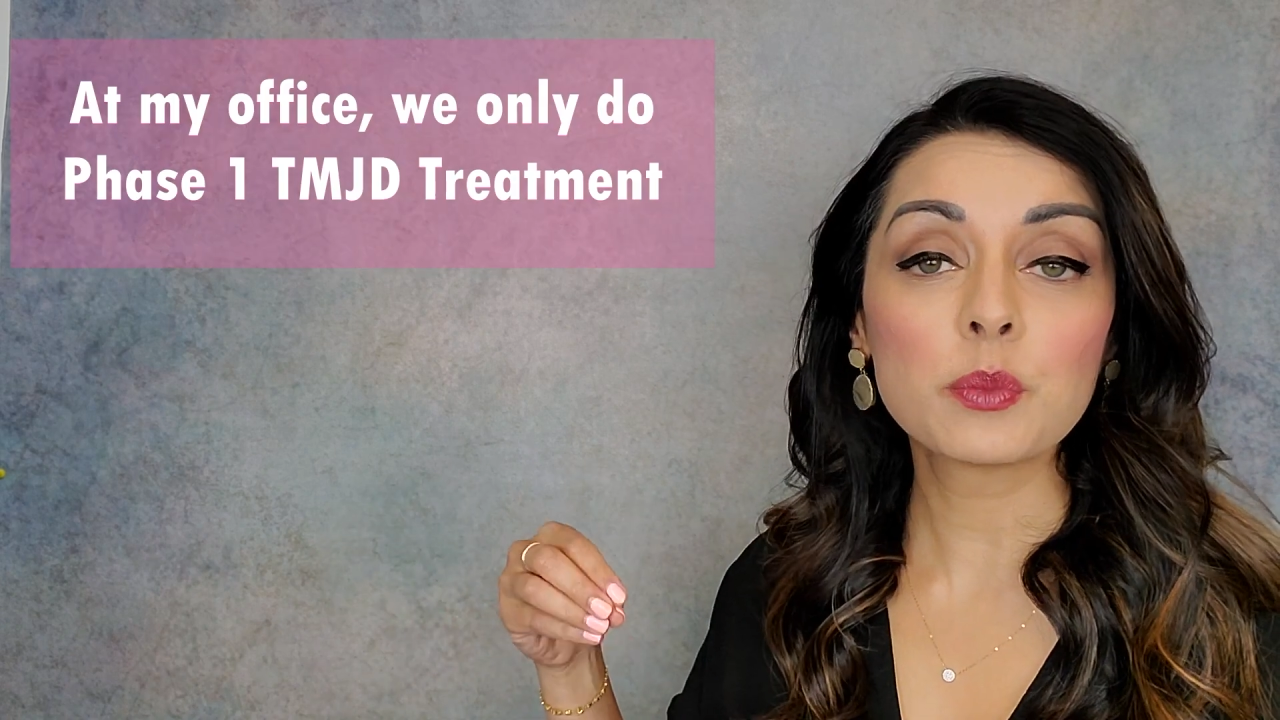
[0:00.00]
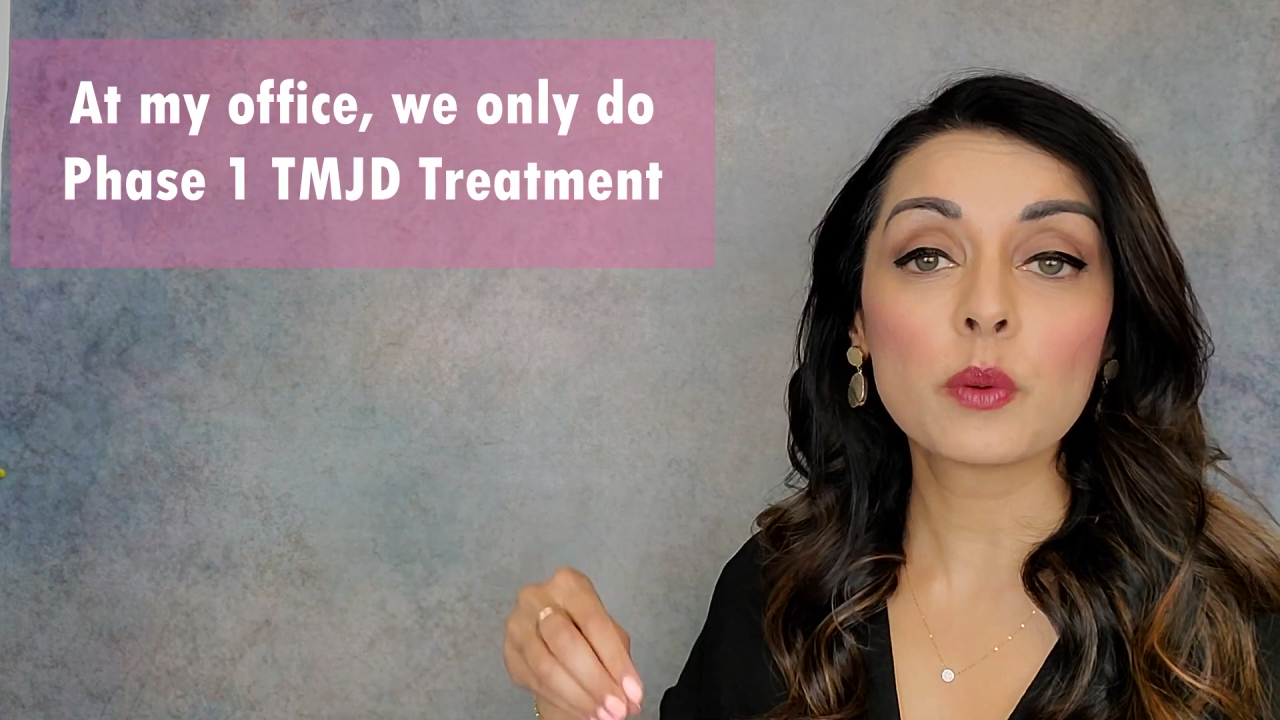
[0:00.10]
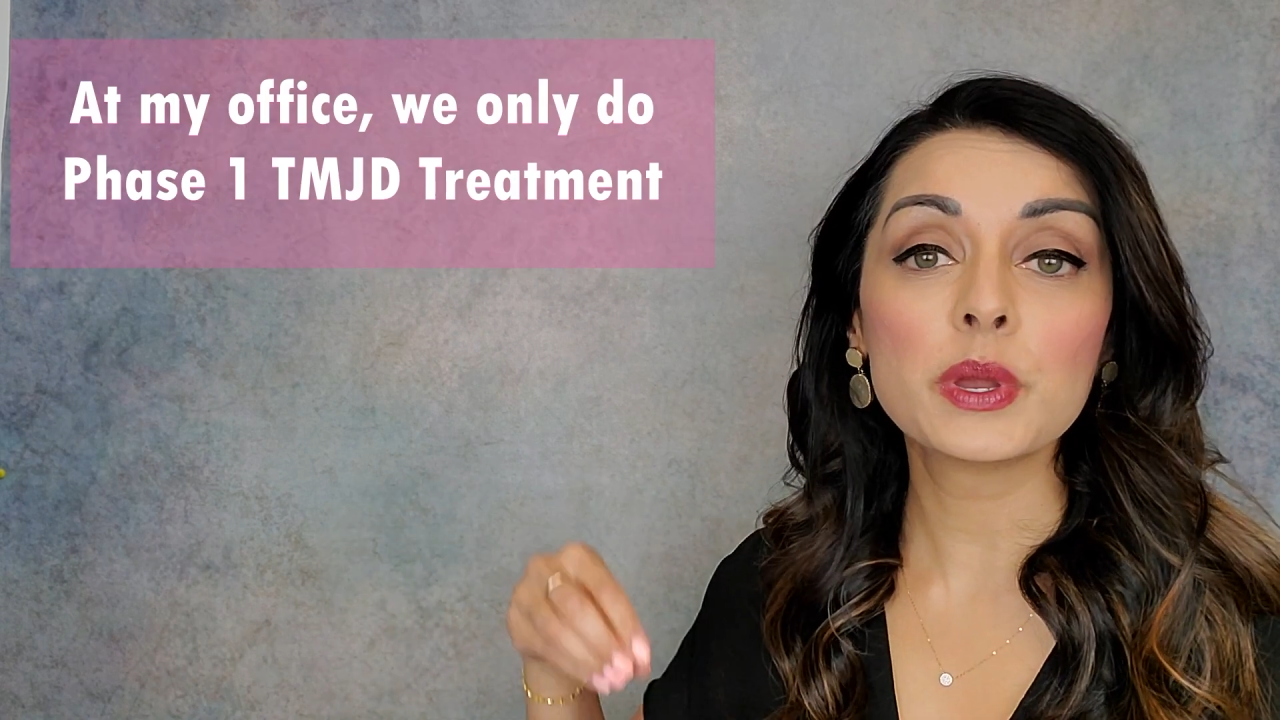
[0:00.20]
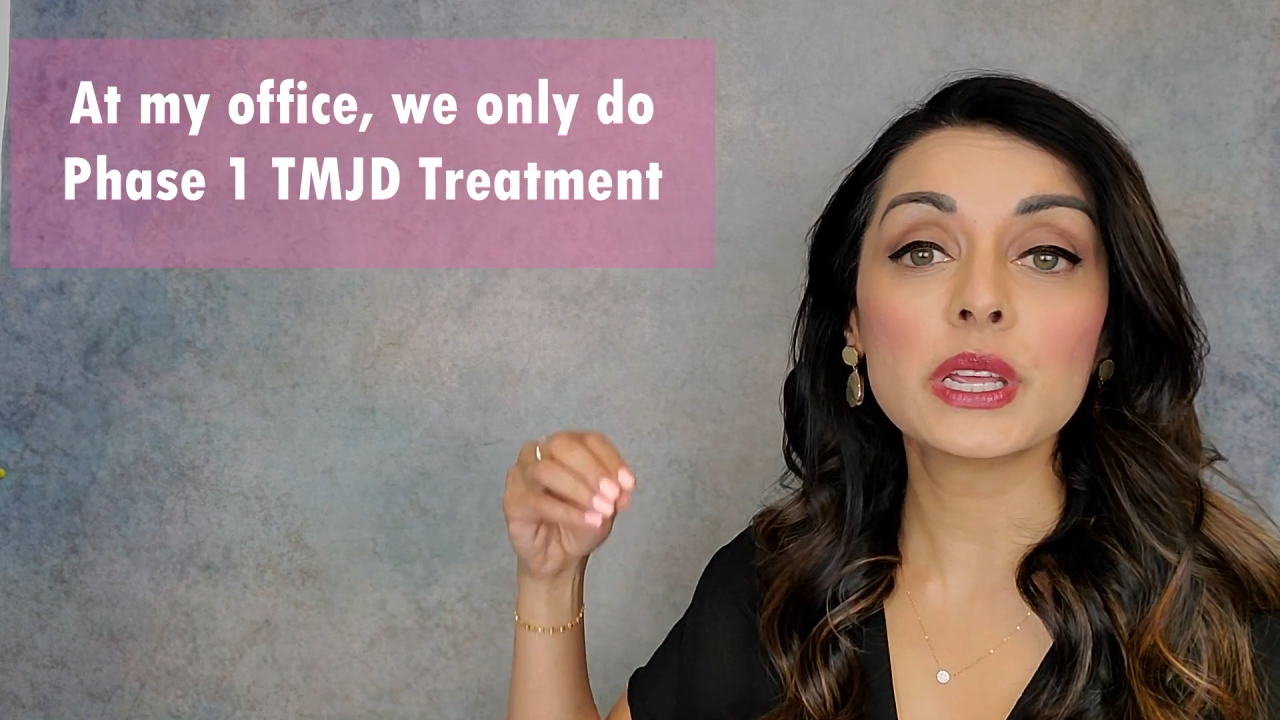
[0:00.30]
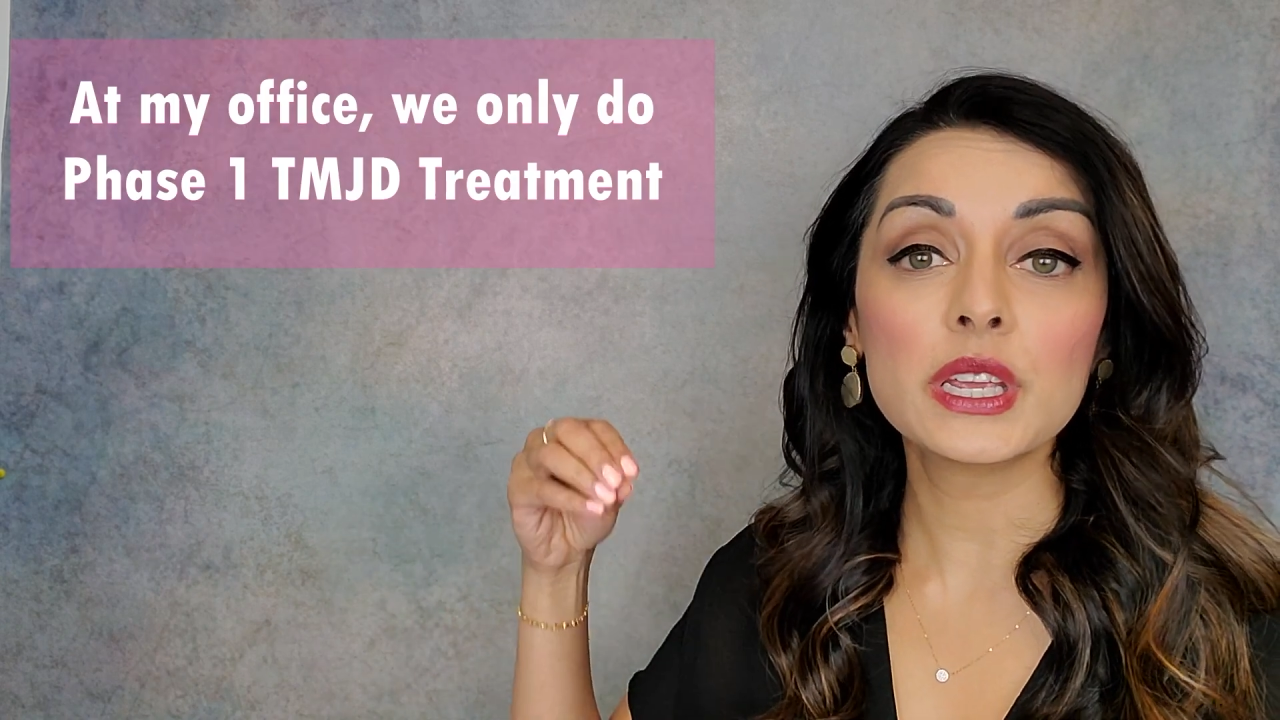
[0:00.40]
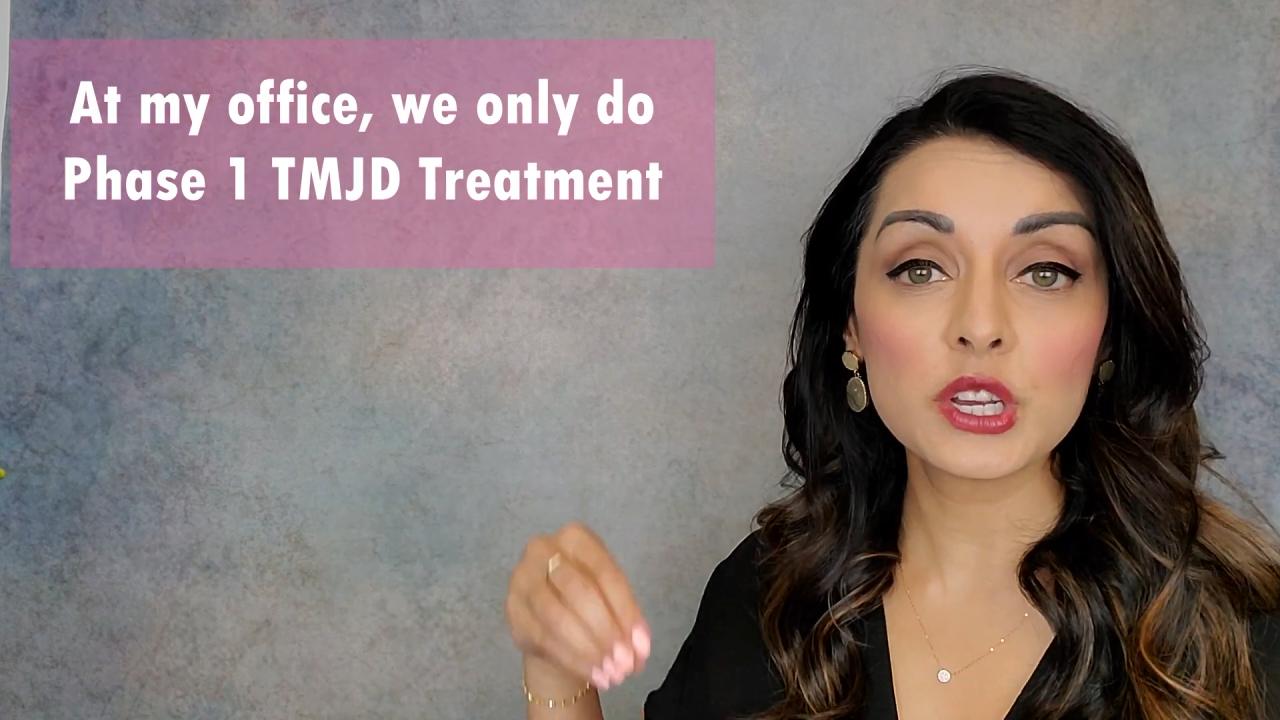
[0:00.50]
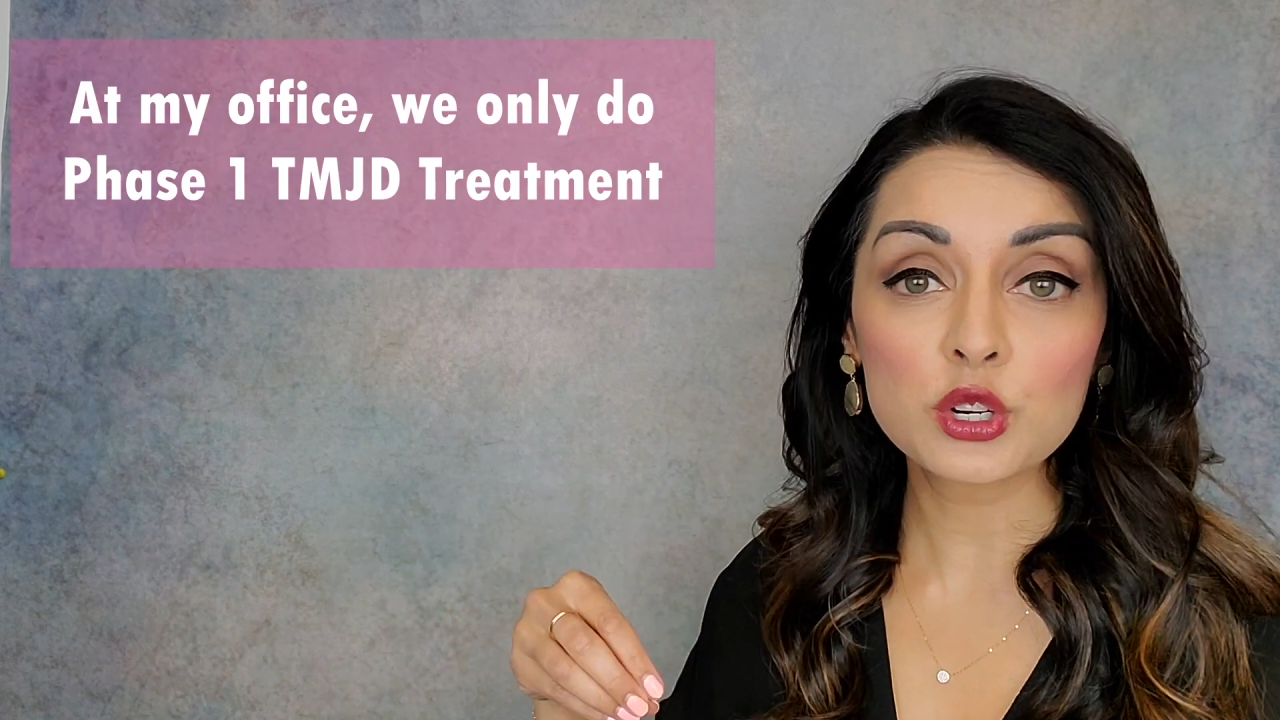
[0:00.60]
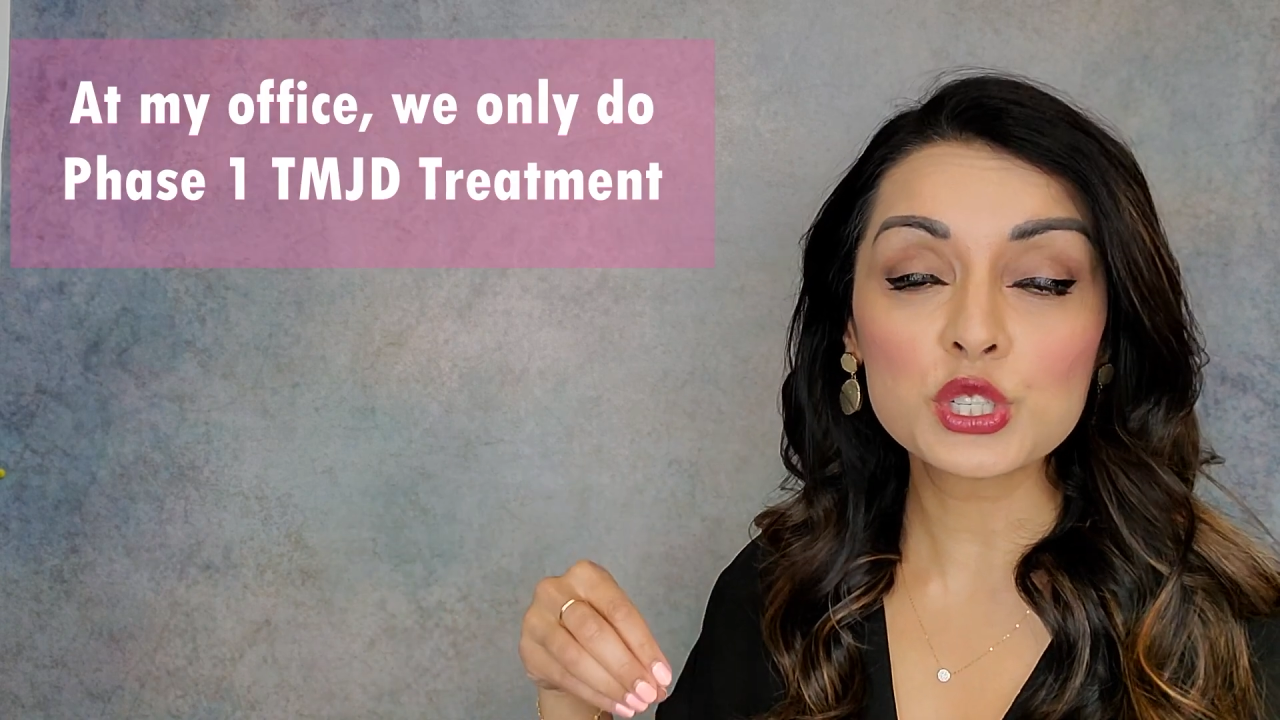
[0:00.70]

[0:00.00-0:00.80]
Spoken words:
moment here